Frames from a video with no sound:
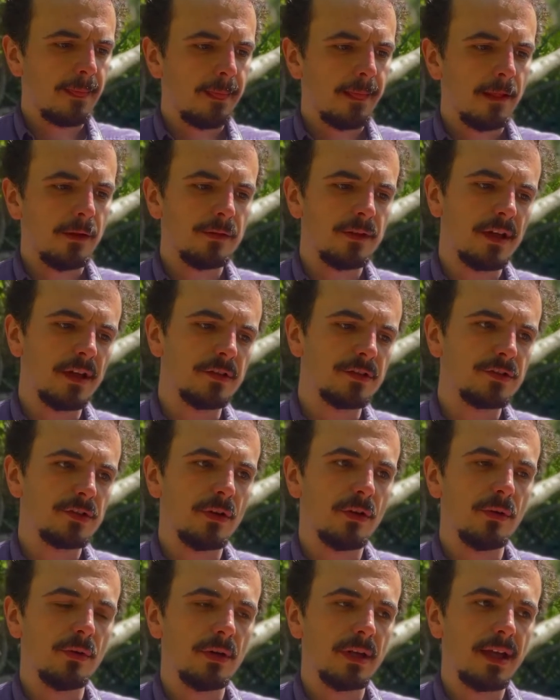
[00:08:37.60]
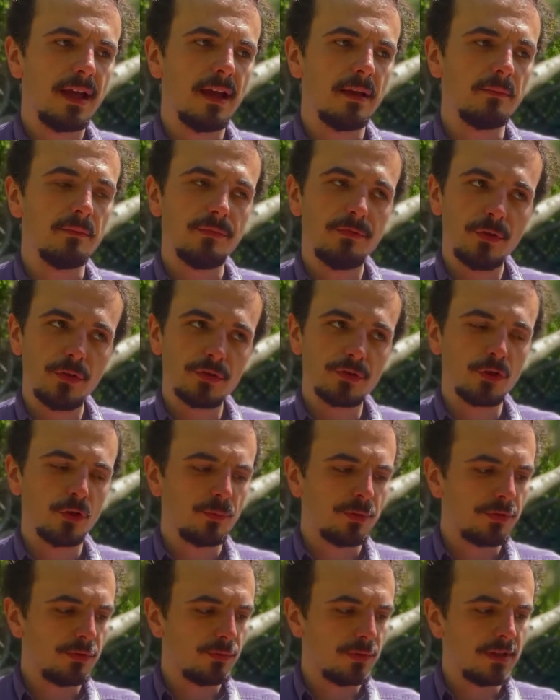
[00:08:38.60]
Okay, so again, first group
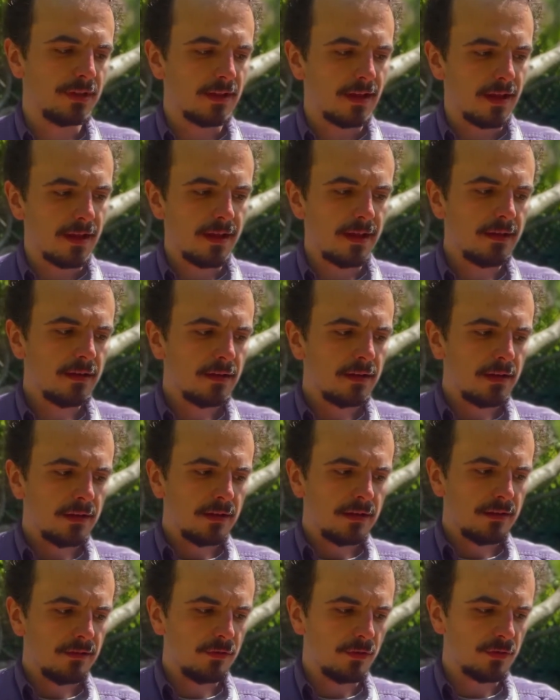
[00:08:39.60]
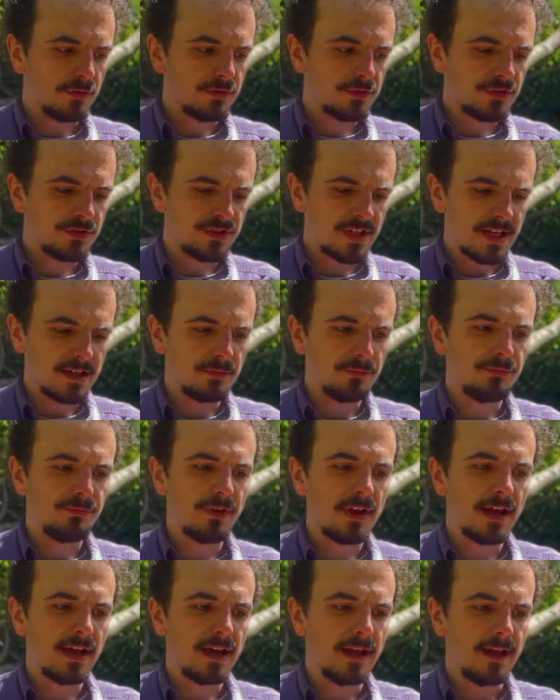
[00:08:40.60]
of 3 there. You've got 2nd
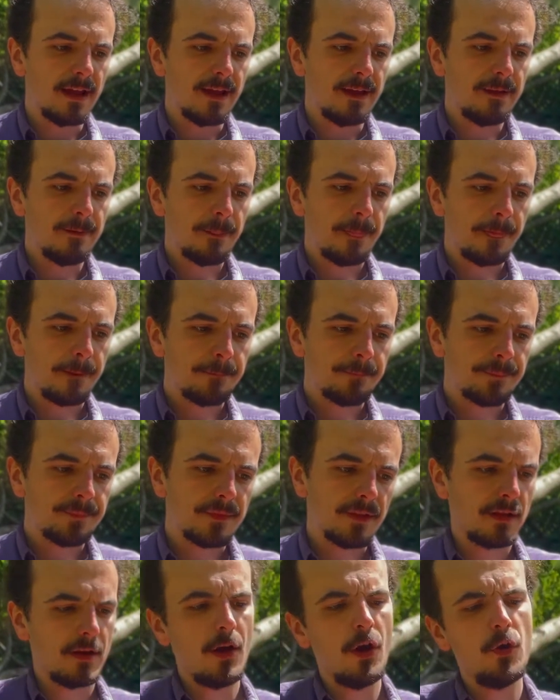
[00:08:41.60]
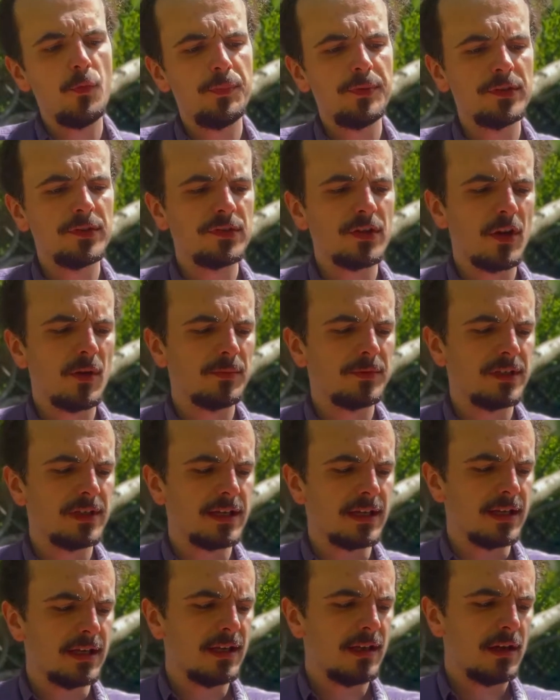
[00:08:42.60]
fret A, open top
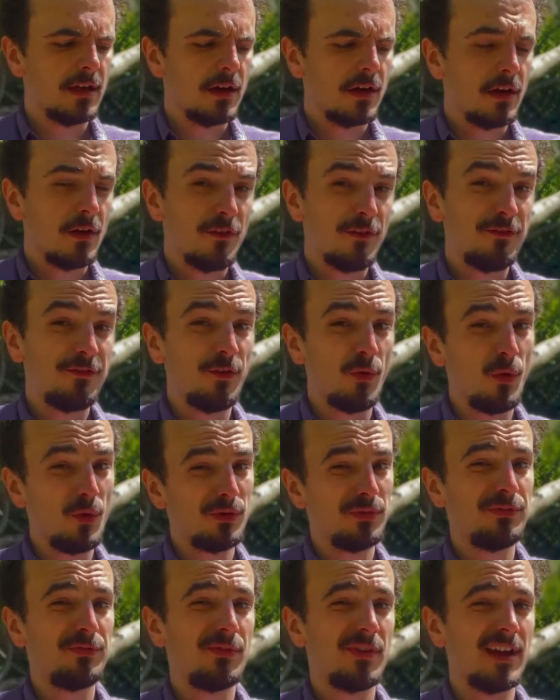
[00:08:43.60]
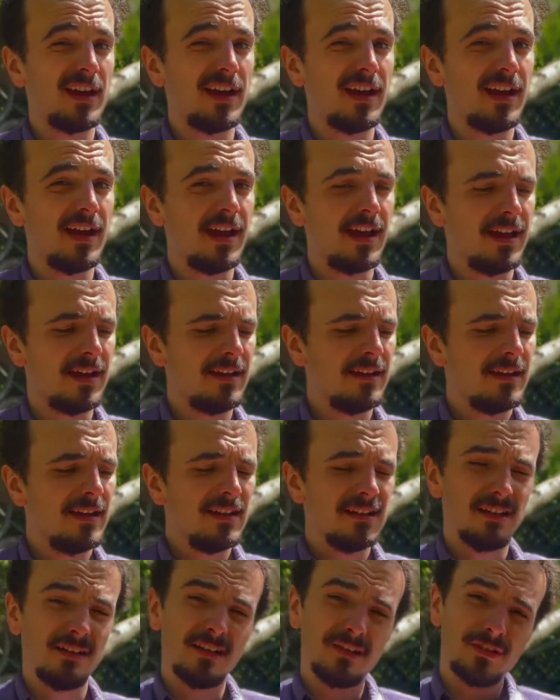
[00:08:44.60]
D, 4th fret A,
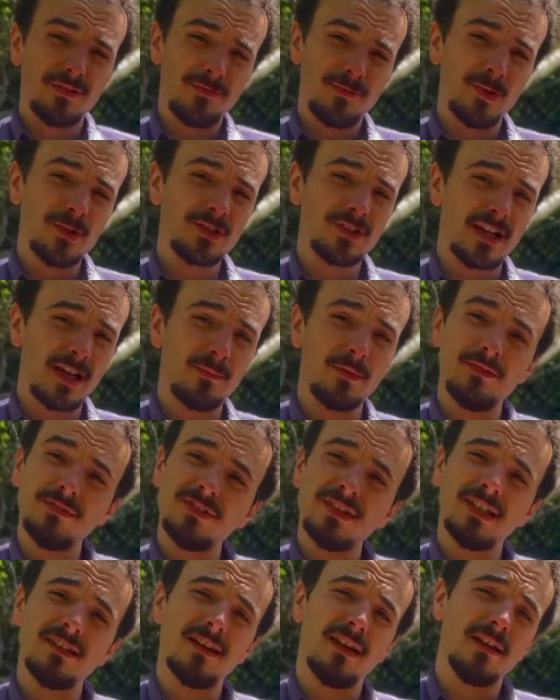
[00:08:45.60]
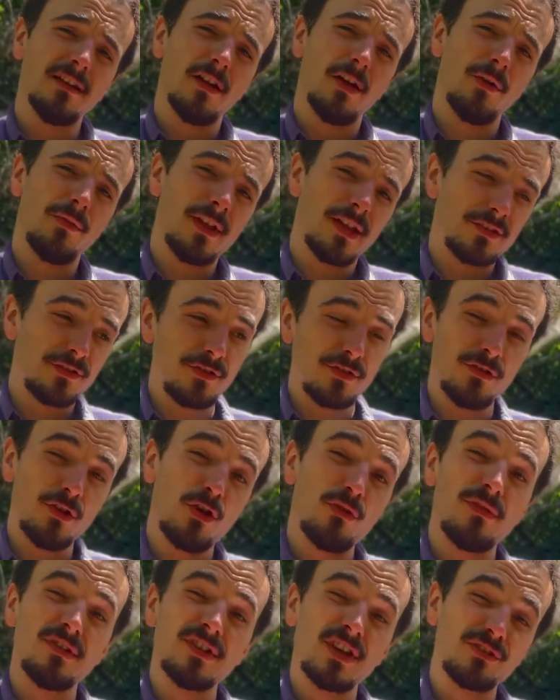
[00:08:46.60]
and that's the first time we've seen that note. That's the
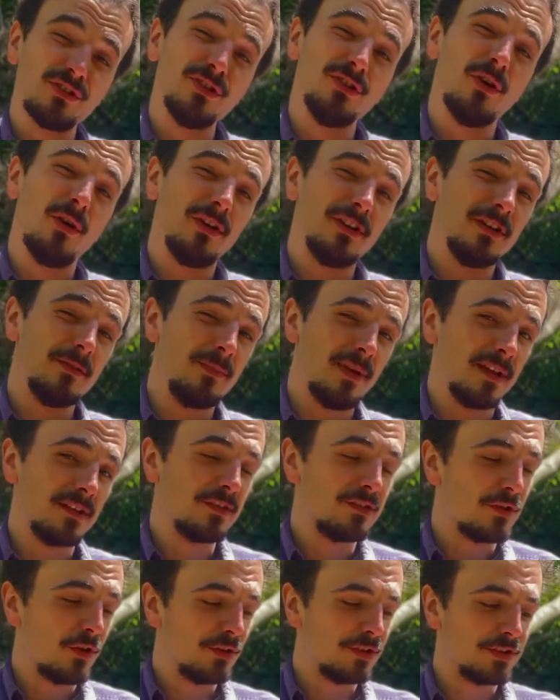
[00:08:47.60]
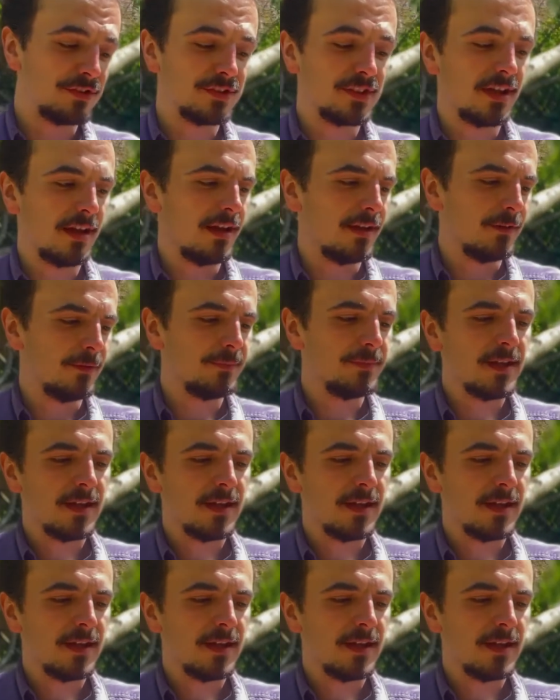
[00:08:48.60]
note that's actually not in the pentatonic scale.